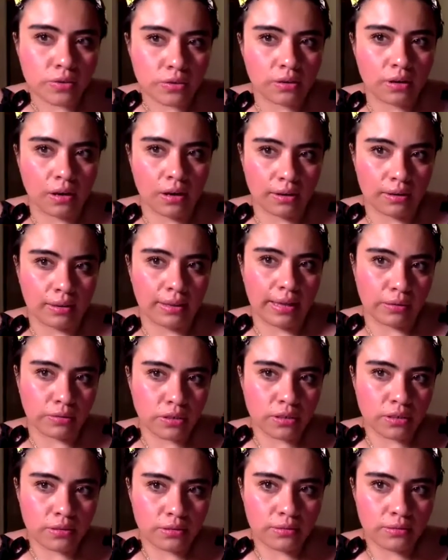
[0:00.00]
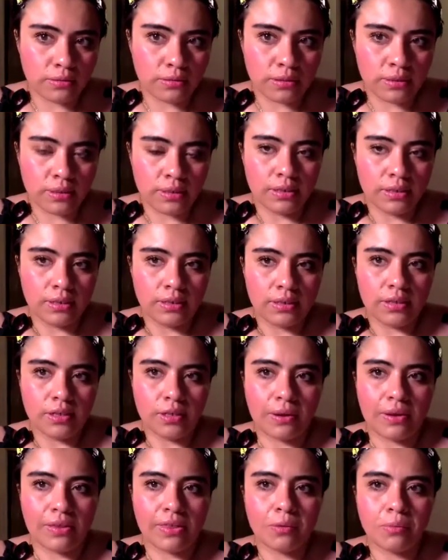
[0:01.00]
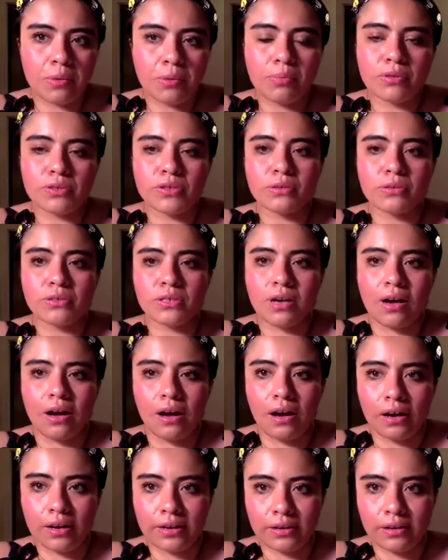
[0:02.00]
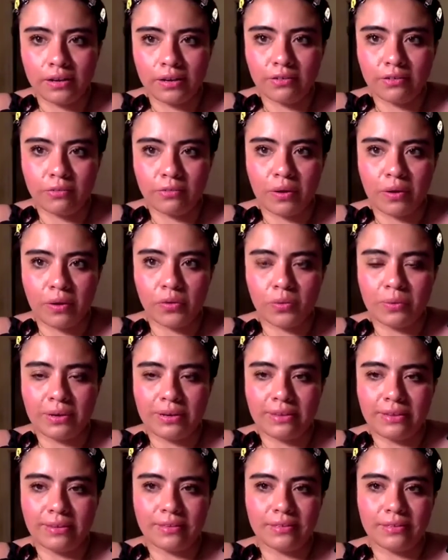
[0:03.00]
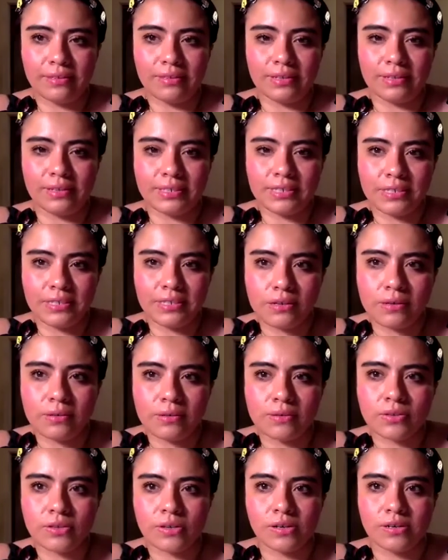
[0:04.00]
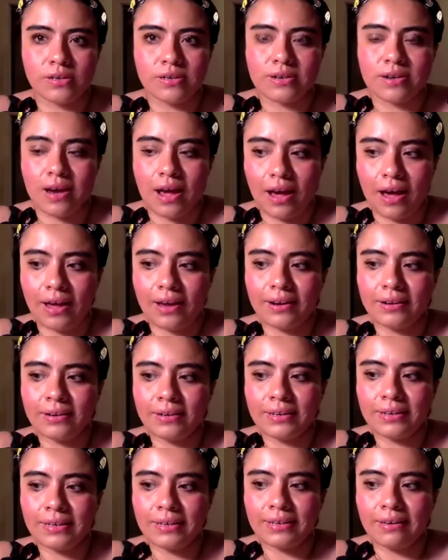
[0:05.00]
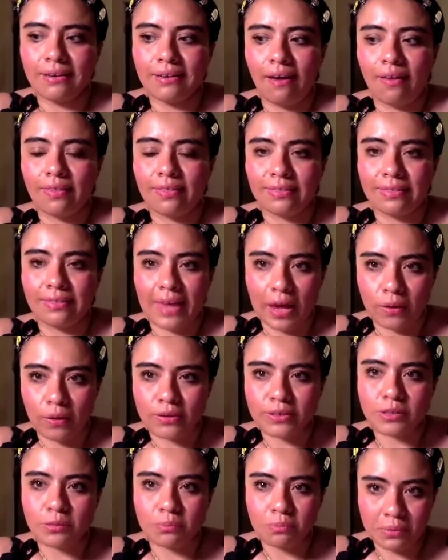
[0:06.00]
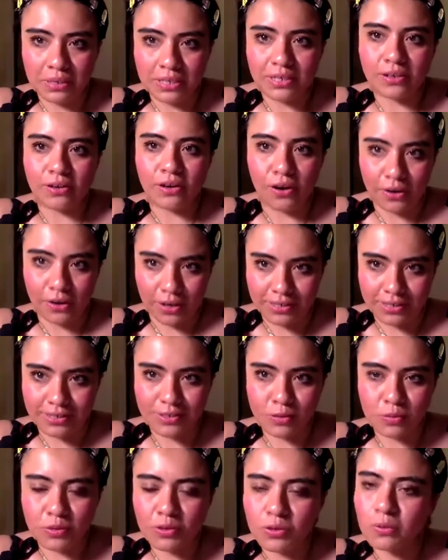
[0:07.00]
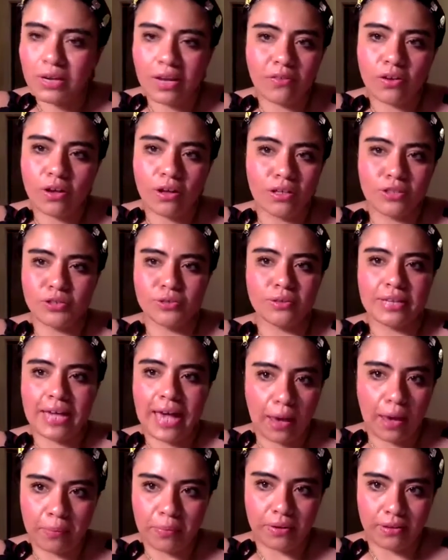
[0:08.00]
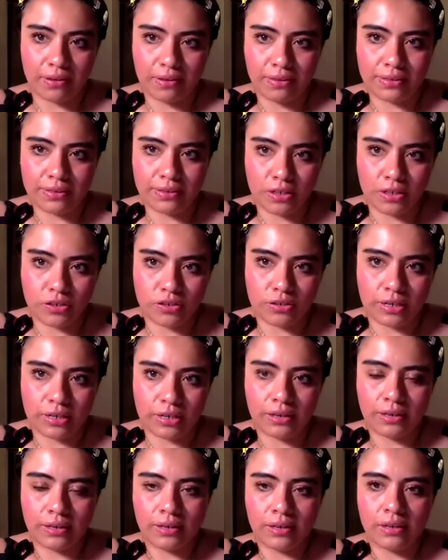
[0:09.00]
are not allowed to. You know, I think people don't talk enough about the way that Latinos are not allowed to be artists. We don't have cultural capital in this country.